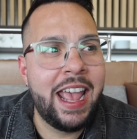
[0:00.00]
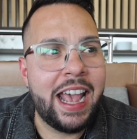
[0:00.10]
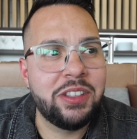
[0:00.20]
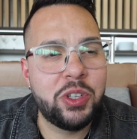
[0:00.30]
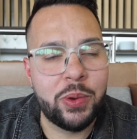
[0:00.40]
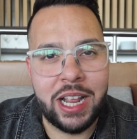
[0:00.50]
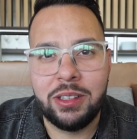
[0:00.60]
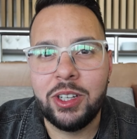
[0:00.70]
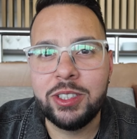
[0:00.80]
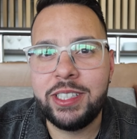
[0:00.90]
And so when I
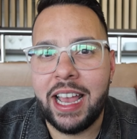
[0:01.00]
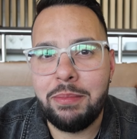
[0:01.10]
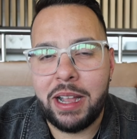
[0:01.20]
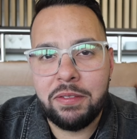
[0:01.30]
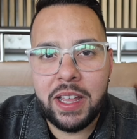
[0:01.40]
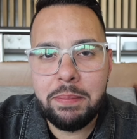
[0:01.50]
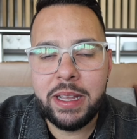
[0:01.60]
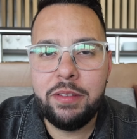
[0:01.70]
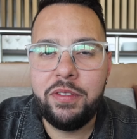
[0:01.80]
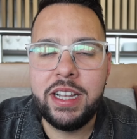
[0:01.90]
looked at my flight
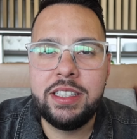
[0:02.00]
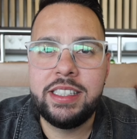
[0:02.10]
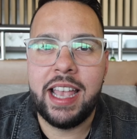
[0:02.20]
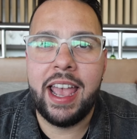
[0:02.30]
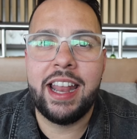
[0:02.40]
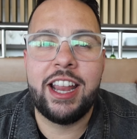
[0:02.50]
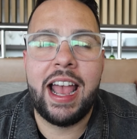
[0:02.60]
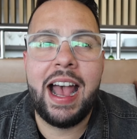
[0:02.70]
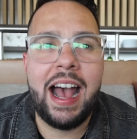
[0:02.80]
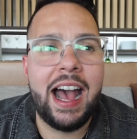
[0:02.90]
benefits and
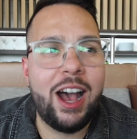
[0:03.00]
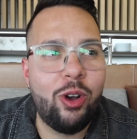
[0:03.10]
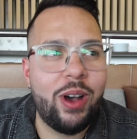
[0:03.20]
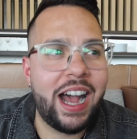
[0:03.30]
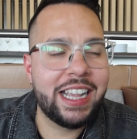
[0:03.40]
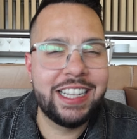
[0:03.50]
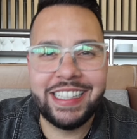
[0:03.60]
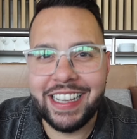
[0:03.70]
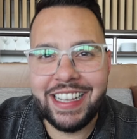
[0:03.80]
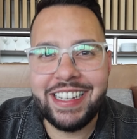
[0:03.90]
how I could
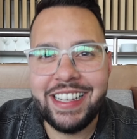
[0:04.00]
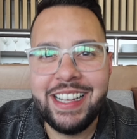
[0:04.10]
get